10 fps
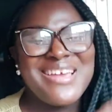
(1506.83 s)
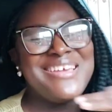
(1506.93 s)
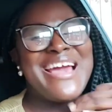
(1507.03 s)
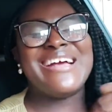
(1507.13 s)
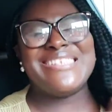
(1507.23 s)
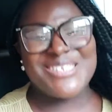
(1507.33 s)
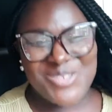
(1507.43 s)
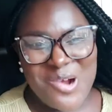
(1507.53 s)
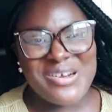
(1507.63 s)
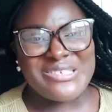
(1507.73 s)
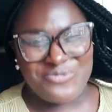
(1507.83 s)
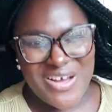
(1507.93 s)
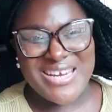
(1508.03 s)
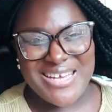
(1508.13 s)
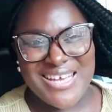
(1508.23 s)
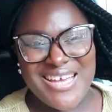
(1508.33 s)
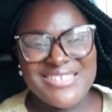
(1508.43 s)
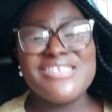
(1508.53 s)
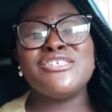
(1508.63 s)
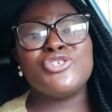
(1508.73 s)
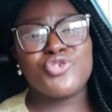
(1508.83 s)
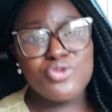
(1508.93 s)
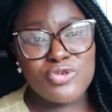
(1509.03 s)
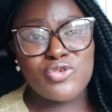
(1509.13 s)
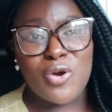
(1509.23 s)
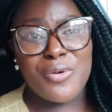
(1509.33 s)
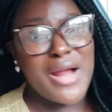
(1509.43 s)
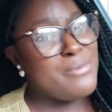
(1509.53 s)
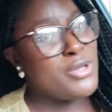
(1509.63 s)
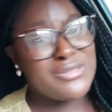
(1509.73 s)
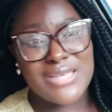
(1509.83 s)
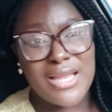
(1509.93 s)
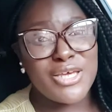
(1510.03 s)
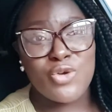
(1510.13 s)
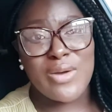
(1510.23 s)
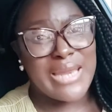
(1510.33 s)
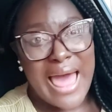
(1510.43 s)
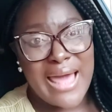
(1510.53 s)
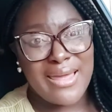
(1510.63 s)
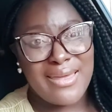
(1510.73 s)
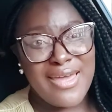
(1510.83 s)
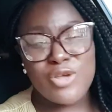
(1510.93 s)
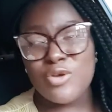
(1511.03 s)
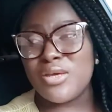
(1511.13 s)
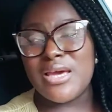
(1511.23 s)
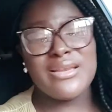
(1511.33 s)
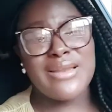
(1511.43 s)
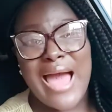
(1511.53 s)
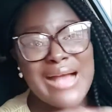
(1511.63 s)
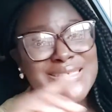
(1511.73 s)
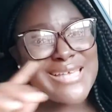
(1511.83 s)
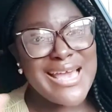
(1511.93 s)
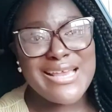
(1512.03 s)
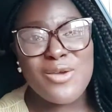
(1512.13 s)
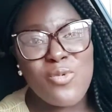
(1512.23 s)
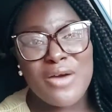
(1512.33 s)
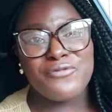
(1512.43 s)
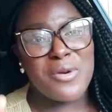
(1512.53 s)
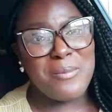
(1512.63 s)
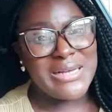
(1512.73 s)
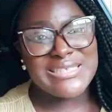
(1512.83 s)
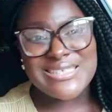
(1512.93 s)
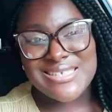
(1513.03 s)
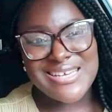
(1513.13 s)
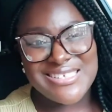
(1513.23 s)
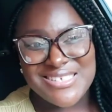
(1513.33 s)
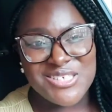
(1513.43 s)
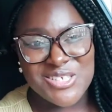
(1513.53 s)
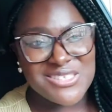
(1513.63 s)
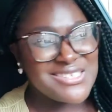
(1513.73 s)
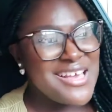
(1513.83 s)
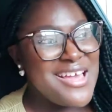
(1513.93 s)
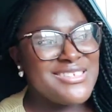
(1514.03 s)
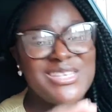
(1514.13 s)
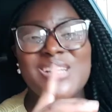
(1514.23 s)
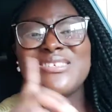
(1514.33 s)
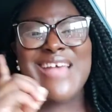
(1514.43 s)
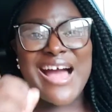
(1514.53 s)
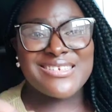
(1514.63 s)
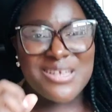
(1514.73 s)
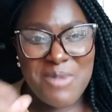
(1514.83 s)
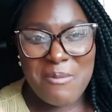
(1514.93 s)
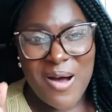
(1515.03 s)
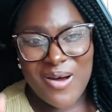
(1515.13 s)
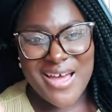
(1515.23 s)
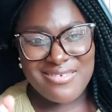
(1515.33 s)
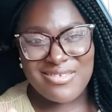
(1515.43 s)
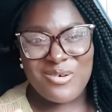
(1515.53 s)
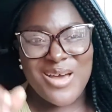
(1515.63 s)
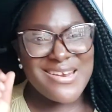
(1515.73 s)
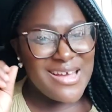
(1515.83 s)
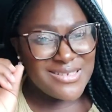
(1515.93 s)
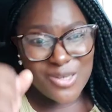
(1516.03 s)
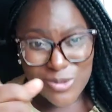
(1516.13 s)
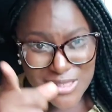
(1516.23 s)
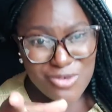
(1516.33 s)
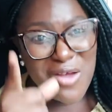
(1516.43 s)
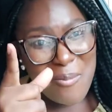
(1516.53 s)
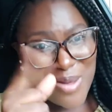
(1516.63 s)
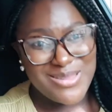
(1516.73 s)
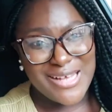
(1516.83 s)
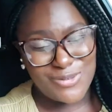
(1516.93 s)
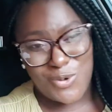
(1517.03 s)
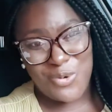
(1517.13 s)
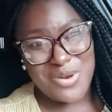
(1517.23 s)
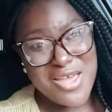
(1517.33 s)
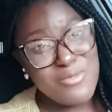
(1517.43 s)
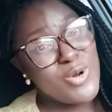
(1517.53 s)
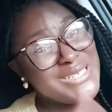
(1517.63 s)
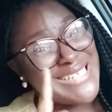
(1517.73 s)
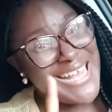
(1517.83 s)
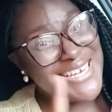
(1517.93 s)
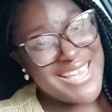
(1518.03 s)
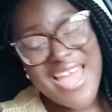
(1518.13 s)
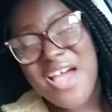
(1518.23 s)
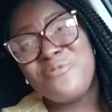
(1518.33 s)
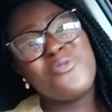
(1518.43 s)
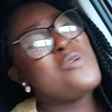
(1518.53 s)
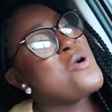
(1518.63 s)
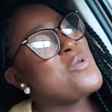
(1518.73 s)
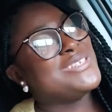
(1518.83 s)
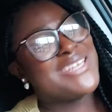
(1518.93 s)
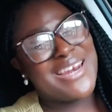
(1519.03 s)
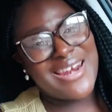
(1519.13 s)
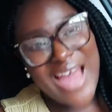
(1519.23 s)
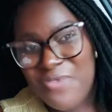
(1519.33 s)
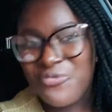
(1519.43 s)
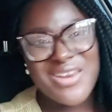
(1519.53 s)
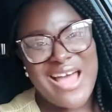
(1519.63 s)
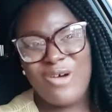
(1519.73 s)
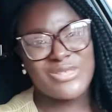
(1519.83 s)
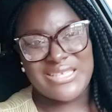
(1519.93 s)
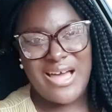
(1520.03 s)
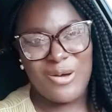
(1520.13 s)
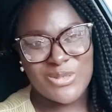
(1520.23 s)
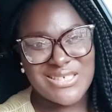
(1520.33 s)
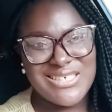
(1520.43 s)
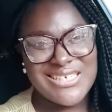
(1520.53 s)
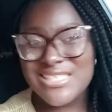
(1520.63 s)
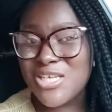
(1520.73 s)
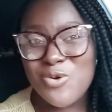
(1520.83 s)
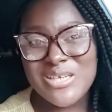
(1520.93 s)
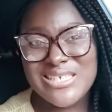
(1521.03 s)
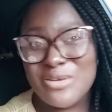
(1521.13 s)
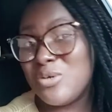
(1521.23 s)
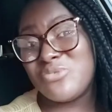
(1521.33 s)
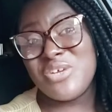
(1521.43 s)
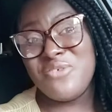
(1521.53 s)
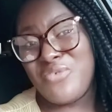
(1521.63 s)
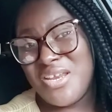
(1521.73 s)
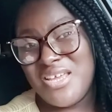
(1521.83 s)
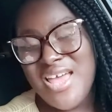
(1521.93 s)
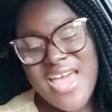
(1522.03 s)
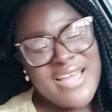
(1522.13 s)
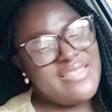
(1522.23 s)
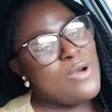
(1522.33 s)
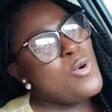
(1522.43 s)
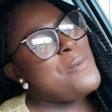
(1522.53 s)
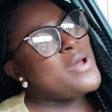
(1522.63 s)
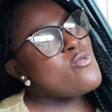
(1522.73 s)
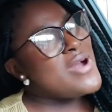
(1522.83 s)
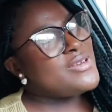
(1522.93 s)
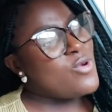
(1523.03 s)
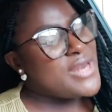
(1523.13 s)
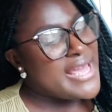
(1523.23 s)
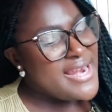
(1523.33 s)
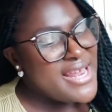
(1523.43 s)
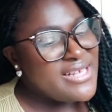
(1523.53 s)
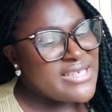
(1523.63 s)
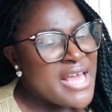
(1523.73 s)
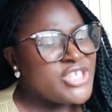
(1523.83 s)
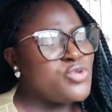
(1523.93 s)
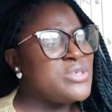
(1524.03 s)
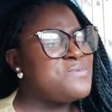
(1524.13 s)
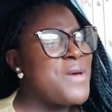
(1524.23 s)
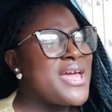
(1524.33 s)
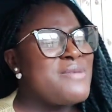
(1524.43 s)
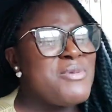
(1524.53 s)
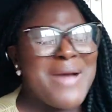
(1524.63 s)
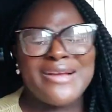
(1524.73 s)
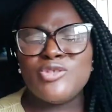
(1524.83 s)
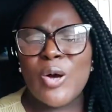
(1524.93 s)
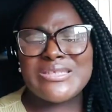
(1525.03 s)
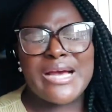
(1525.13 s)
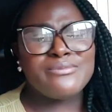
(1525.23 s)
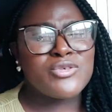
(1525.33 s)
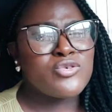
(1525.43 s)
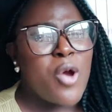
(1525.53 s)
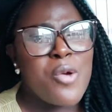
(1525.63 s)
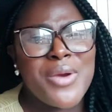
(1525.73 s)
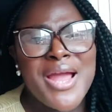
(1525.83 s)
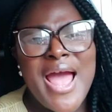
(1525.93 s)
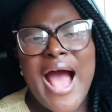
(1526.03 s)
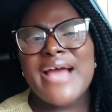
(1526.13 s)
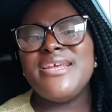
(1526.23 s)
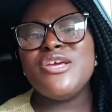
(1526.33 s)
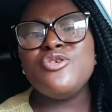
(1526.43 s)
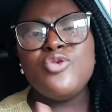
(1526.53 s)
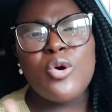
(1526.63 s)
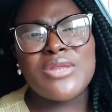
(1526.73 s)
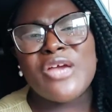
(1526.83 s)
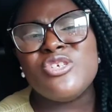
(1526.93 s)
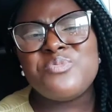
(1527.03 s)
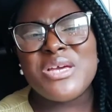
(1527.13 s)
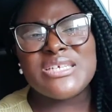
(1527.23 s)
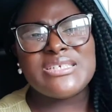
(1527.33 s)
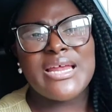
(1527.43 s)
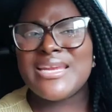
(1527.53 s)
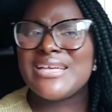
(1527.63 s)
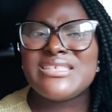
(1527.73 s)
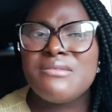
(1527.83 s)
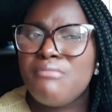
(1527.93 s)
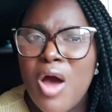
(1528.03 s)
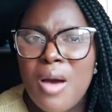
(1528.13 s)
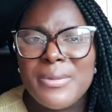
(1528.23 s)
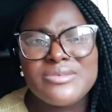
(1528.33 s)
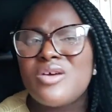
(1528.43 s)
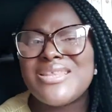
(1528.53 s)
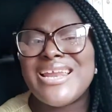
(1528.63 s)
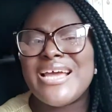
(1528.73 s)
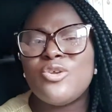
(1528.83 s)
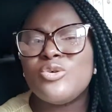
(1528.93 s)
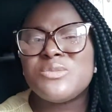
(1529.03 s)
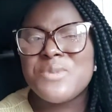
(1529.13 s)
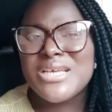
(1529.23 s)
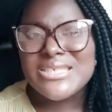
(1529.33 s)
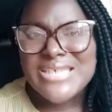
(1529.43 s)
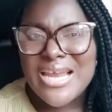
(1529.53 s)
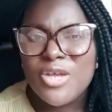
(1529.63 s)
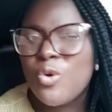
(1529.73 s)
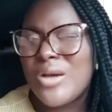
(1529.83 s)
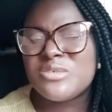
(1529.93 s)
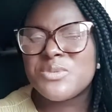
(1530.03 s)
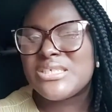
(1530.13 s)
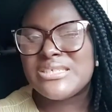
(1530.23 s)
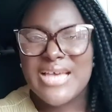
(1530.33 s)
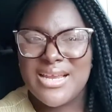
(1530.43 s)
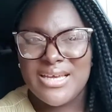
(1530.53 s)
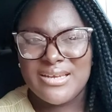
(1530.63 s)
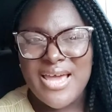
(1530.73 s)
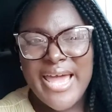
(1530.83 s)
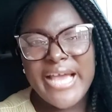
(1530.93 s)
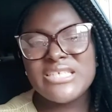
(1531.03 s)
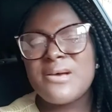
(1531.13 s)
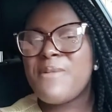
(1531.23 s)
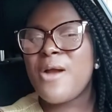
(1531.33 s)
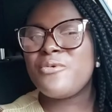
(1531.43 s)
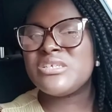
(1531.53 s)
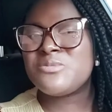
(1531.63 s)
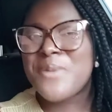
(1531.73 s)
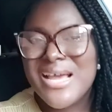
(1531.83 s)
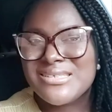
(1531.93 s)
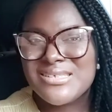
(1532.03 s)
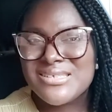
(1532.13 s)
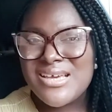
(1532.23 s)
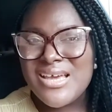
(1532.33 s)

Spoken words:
Yeah, the story is funny. This is a true story. I'm not telling you a lie. You can ask anyone from Manchester EasyJet. Just ask them about Ethel and they will tell you about that story. Because that day, everyone was laughing out loud. Seriously, it was really funny. The woman went on her knees. She was begging me, my daughter, I'm sorry. I didn't know that you speak Italian. And I said, Mom, it's not that I don't speak Italian or I speak Italian. It's about respect.